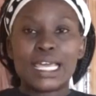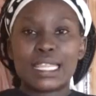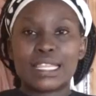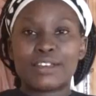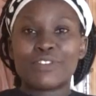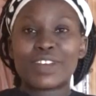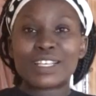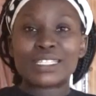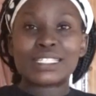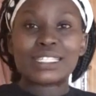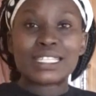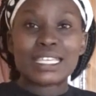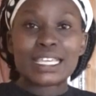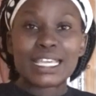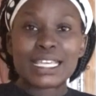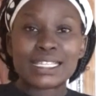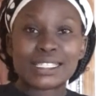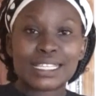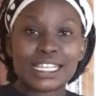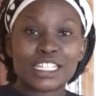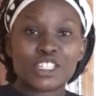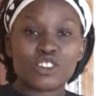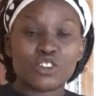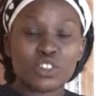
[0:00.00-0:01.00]
The first thing
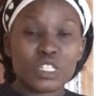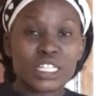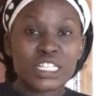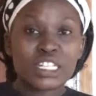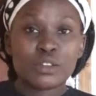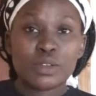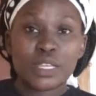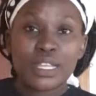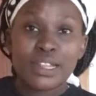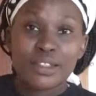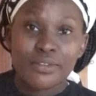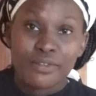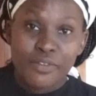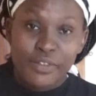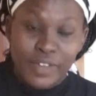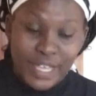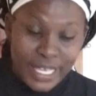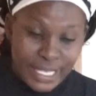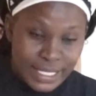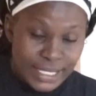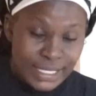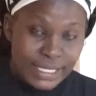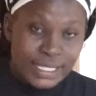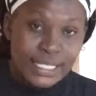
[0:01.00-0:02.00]
is that you need to
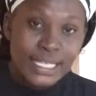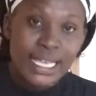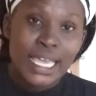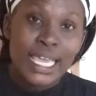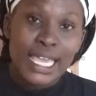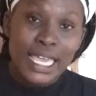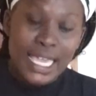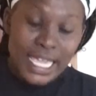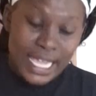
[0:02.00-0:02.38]
invest